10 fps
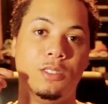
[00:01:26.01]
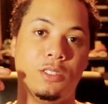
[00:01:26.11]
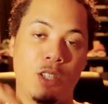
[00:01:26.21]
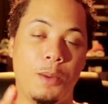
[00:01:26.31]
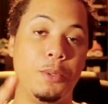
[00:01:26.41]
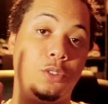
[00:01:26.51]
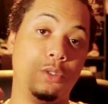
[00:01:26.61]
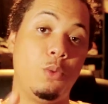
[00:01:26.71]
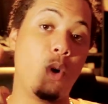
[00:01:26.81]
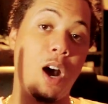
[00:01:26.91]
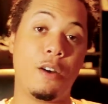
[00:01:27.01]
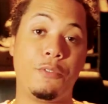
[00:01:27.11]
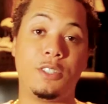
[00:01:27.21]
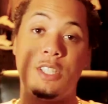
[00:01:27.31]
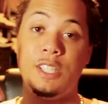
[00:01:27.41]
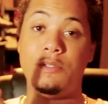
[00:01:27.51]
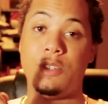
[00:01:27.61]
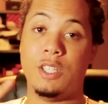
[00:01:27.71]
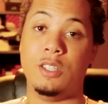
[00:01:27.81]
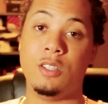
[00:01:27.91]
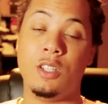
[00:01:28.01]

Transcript: Something too wild for TV,